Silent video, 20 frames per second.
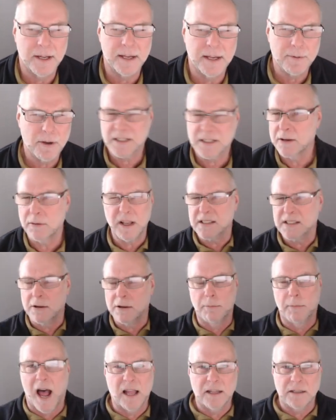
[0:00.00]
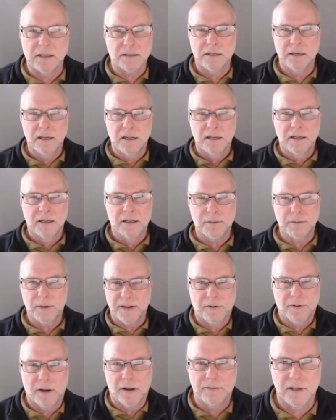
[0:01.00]
Now you might say, well, that's not much.
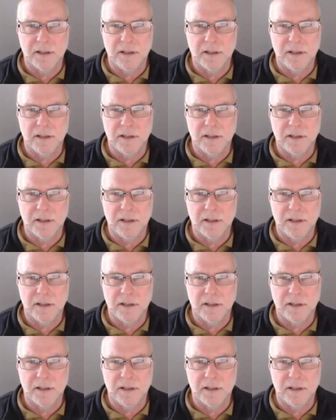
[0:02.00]
25